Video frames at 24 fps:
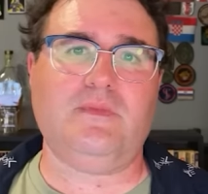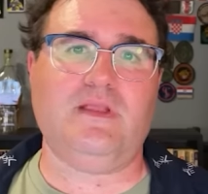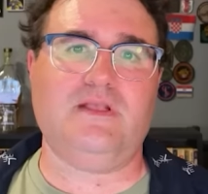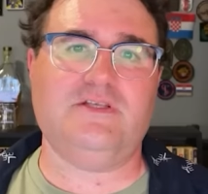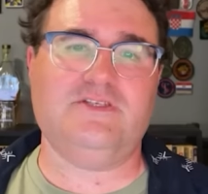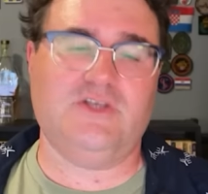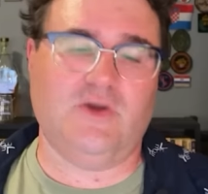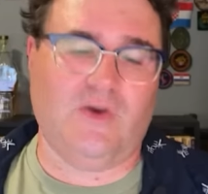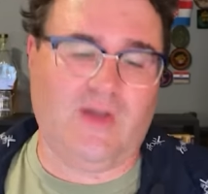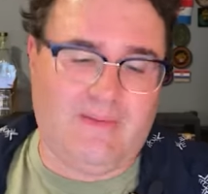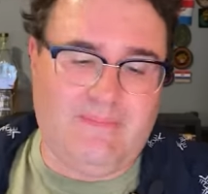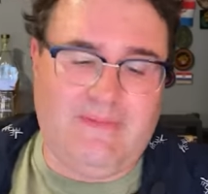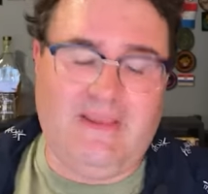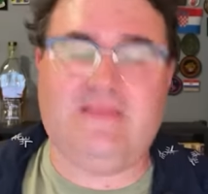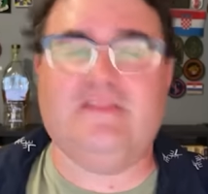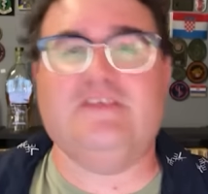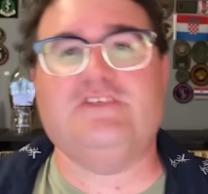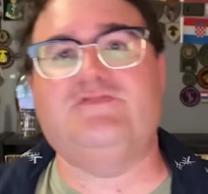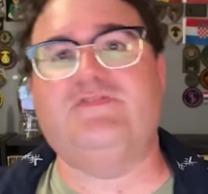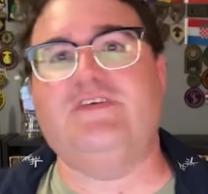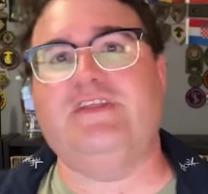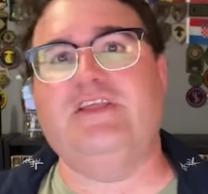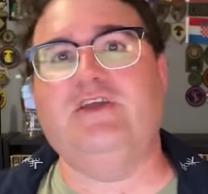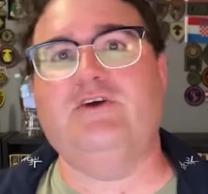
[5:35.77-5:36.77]
So I made
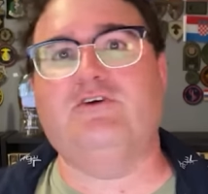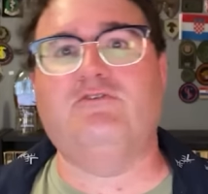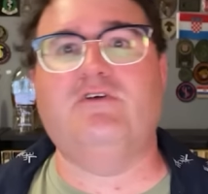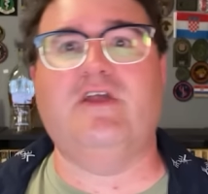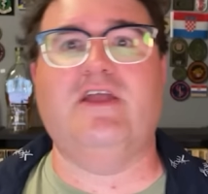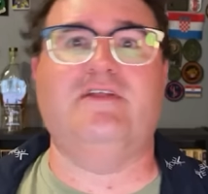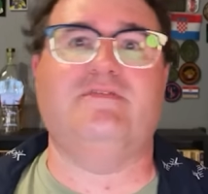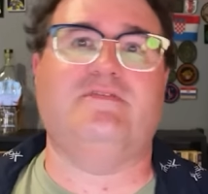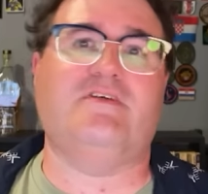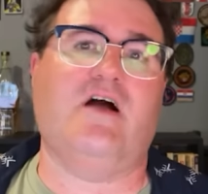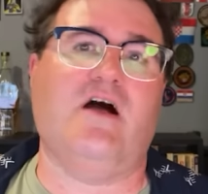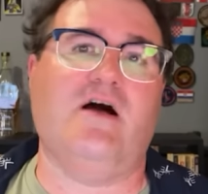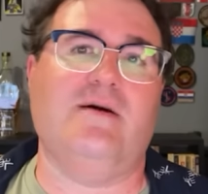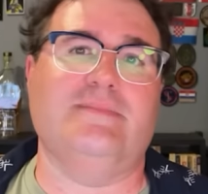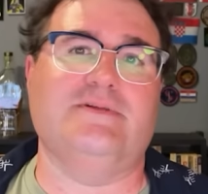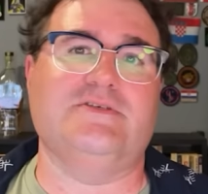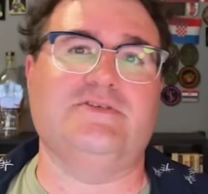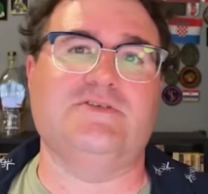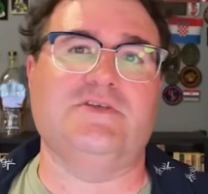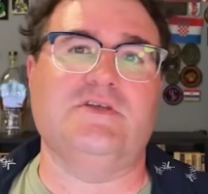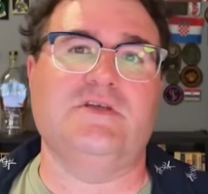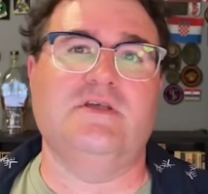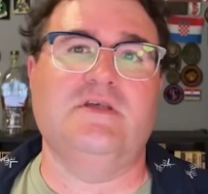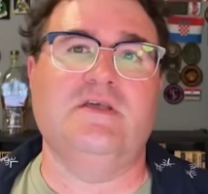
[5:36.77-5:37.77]
this video Creative
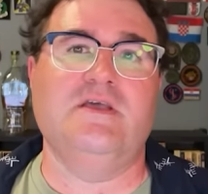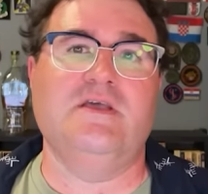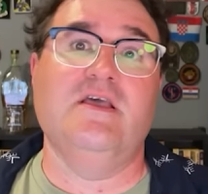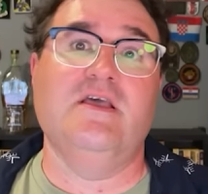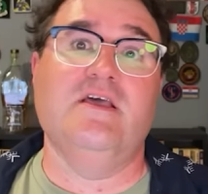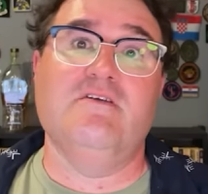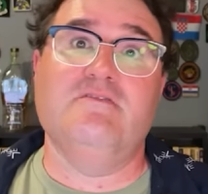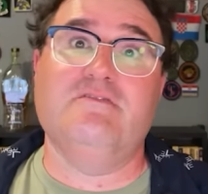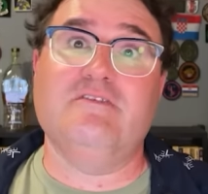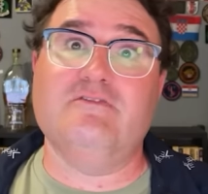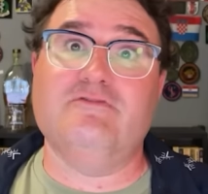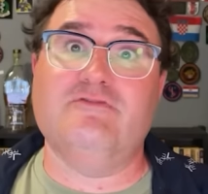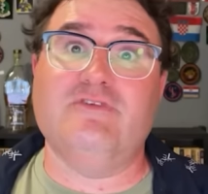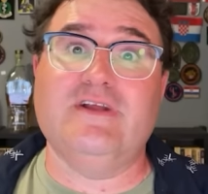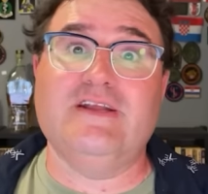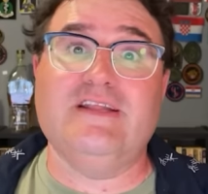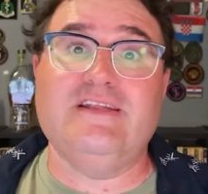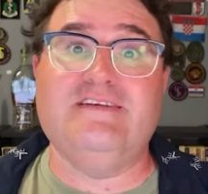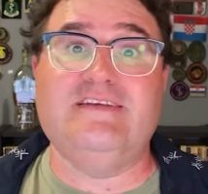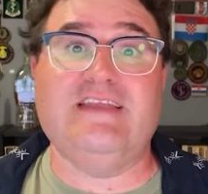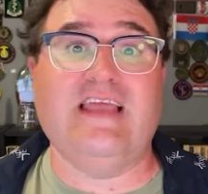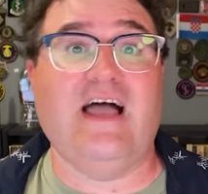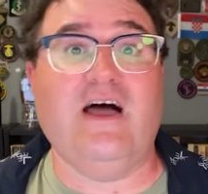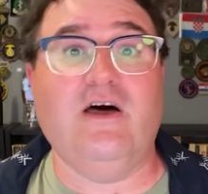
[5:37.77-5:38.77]
Commons. Feel free to
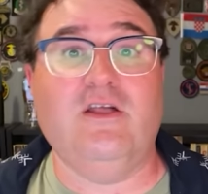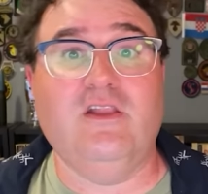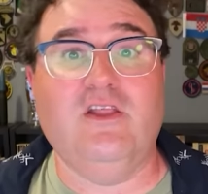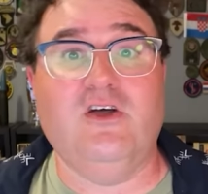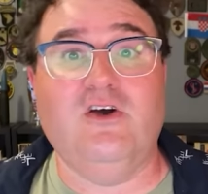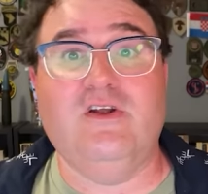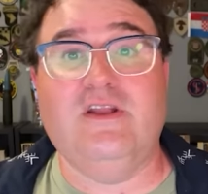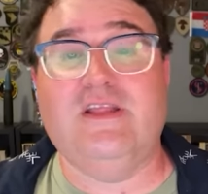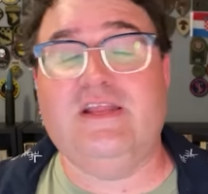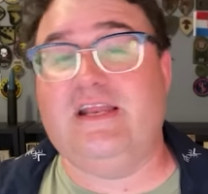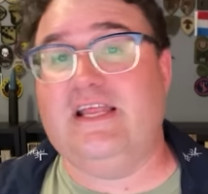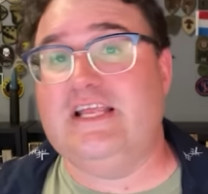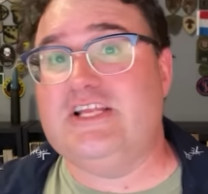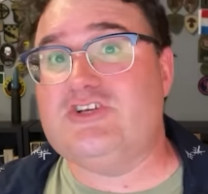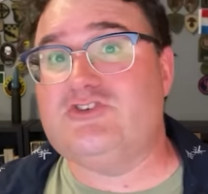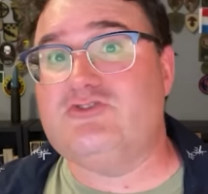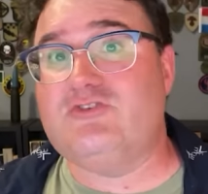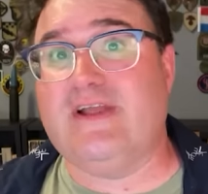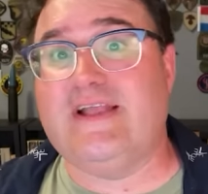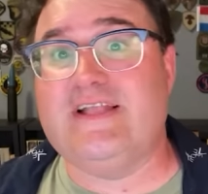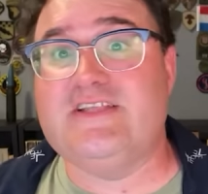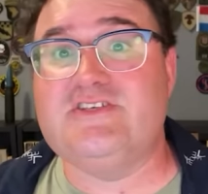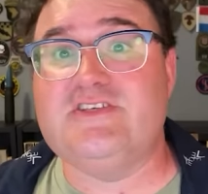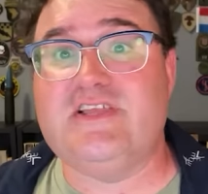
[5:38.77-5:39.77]
download it and
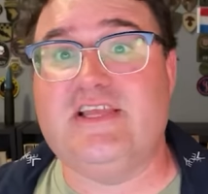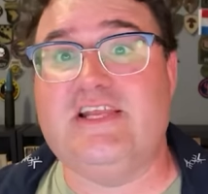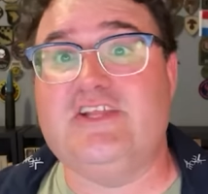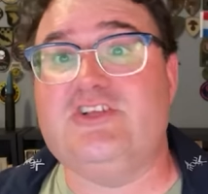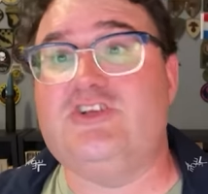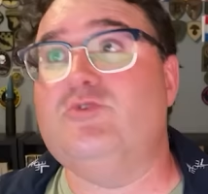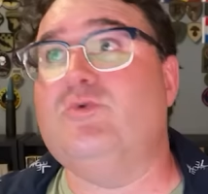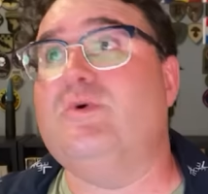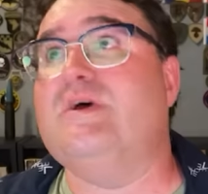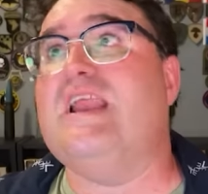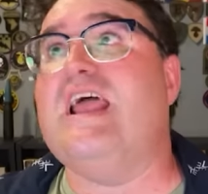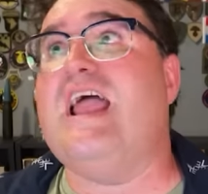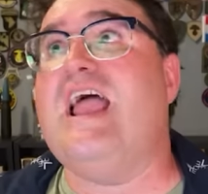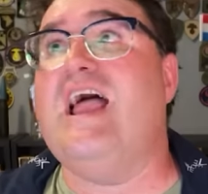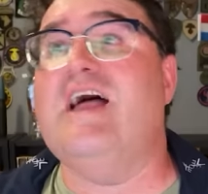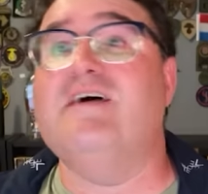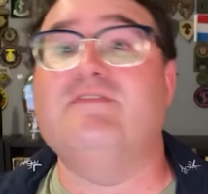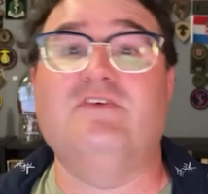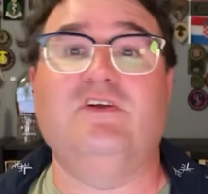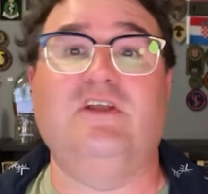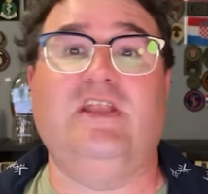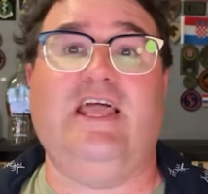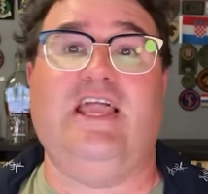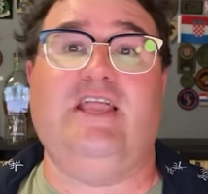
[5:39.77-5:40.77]
translate it to
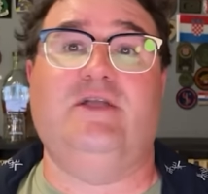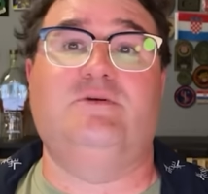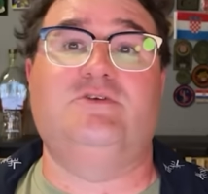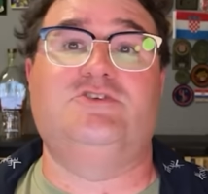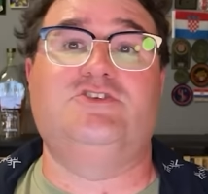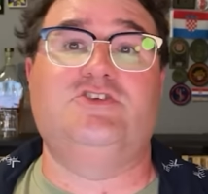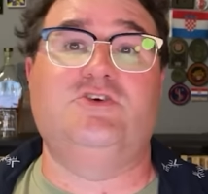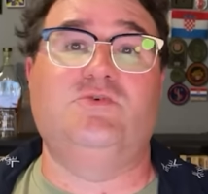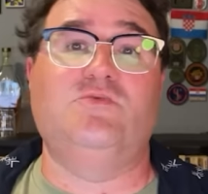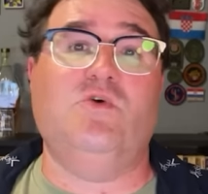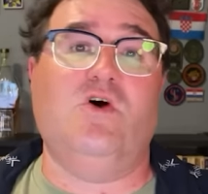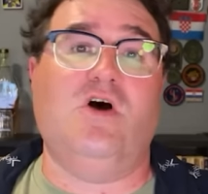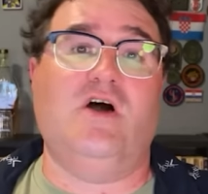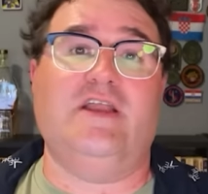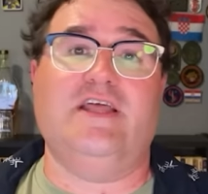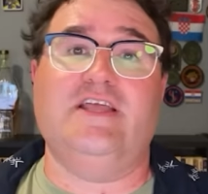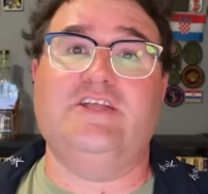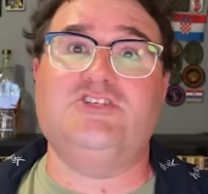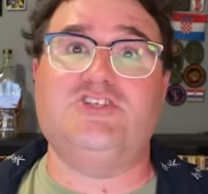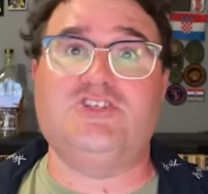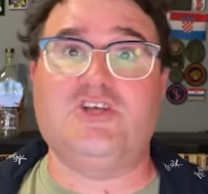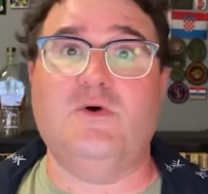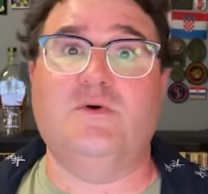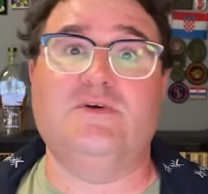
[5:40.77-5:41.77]
whatever language you want
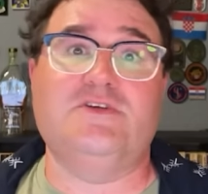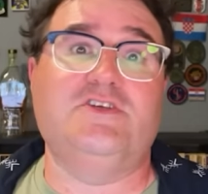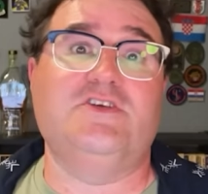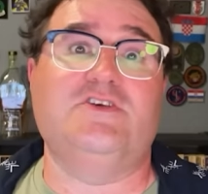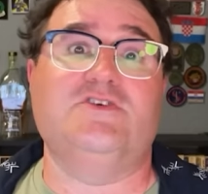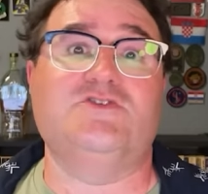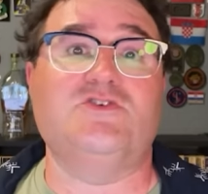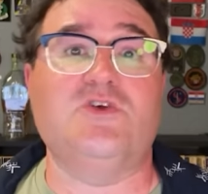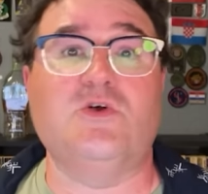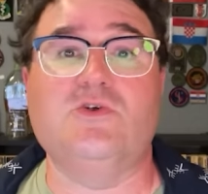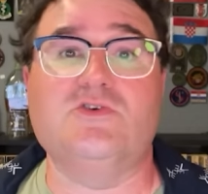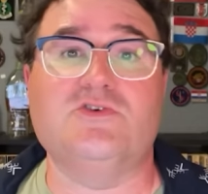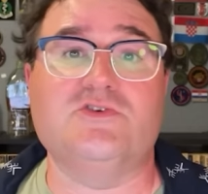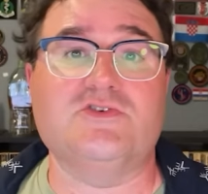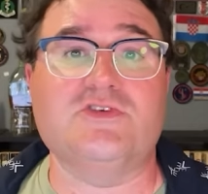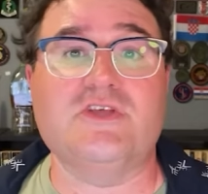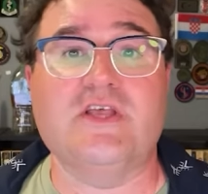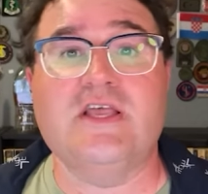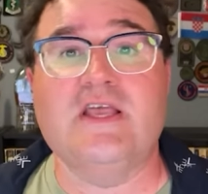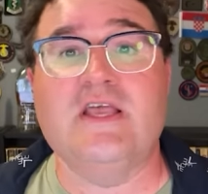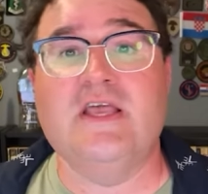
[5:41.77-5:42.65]
and show it to your soldiers.